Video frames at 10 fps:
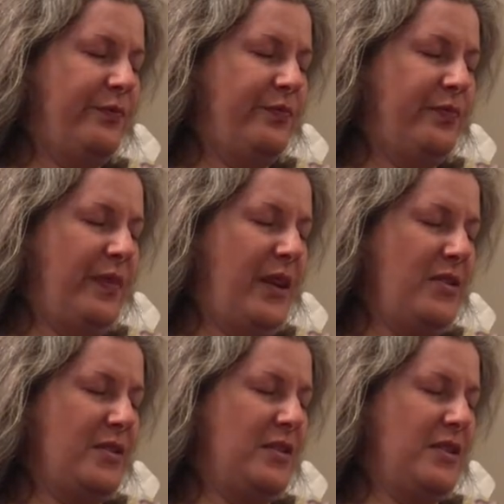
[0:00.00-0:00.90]
And there's
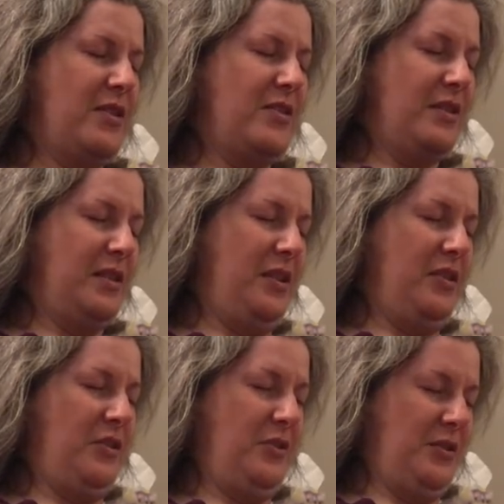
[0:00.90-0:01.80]
a
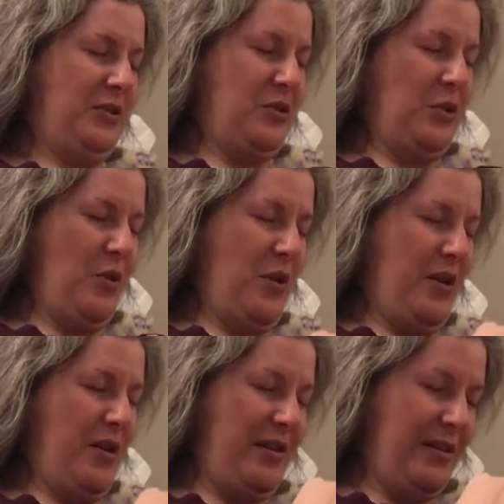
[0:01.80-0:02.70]
little
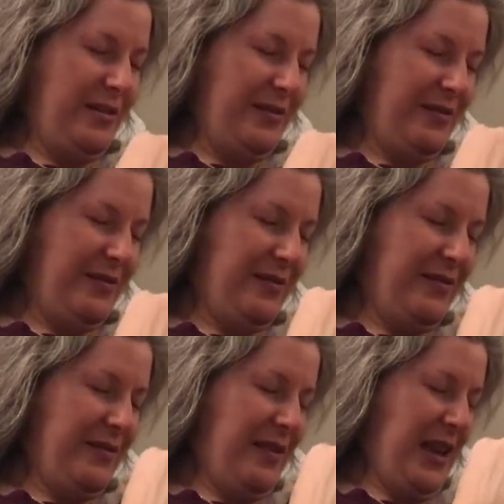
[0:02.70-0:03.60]
door
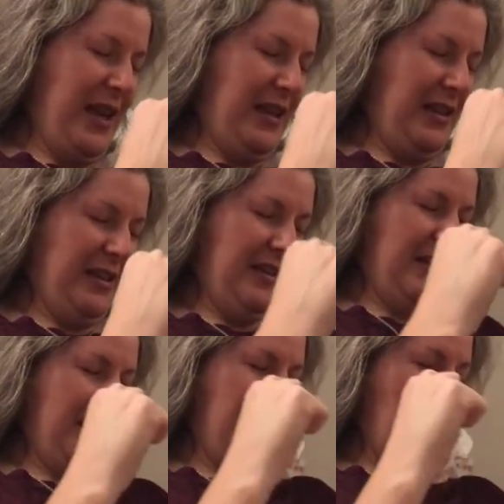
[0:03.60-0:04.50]
that
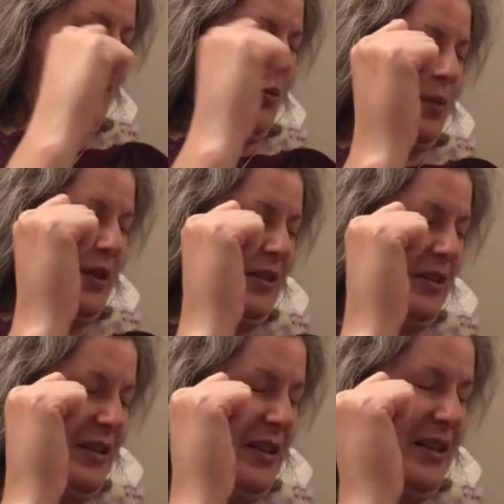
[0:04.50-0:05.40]
he opened
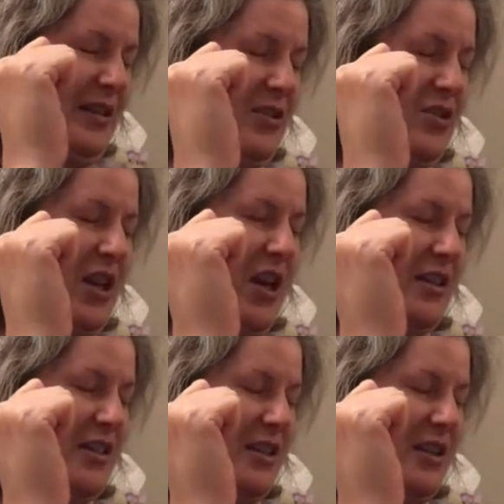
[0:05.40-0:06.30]
in his chest,
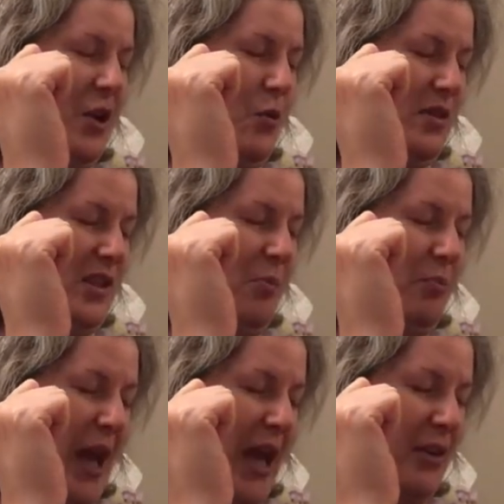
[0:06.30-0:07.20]
and there was a
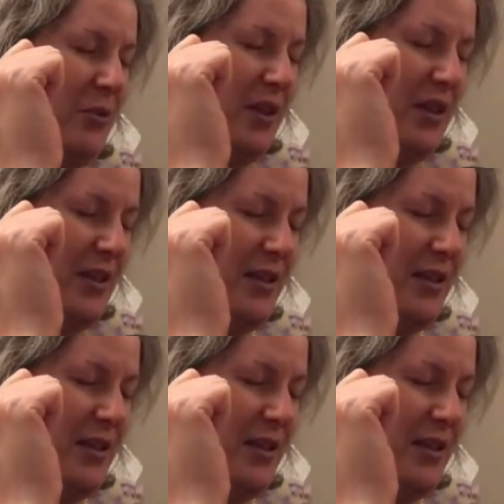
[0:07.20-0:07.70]
battery.